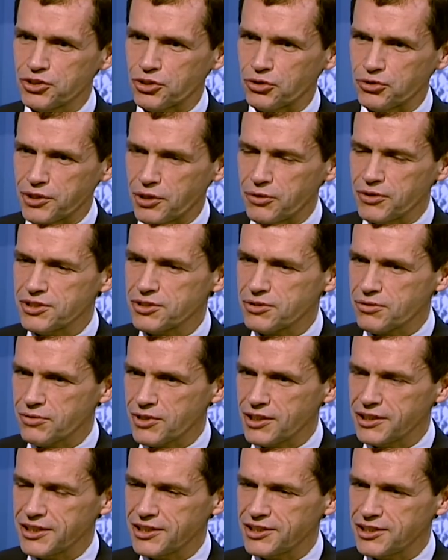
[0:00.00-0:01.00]
So there is
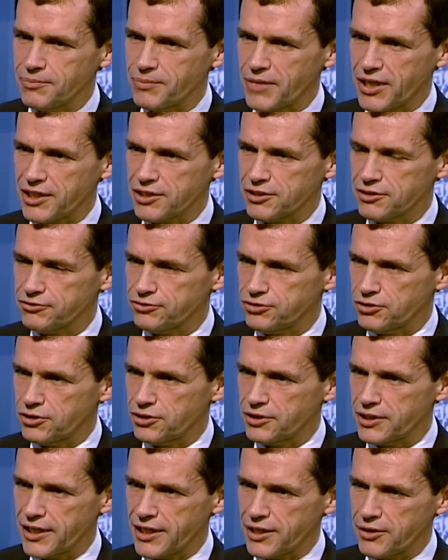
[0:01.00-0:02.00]
really a demand
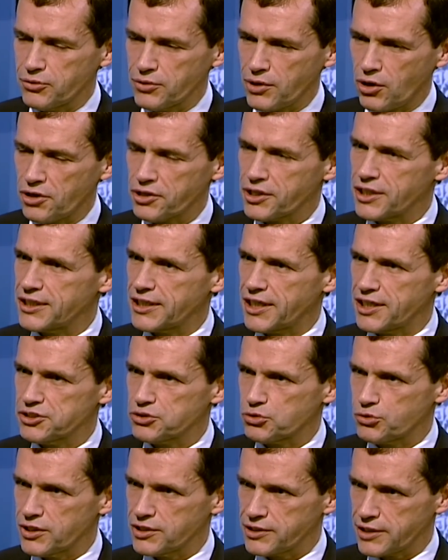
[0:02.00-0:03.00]
for an
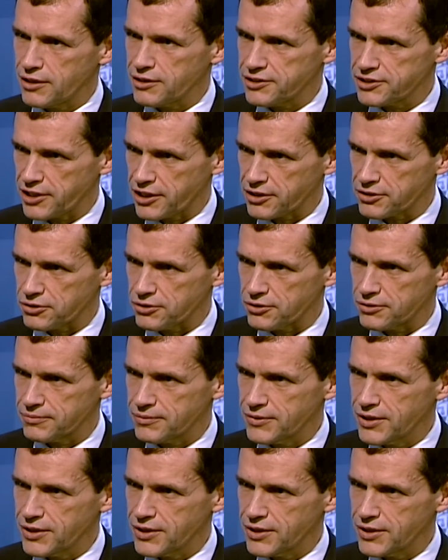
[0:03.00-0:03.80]
organized retail sector.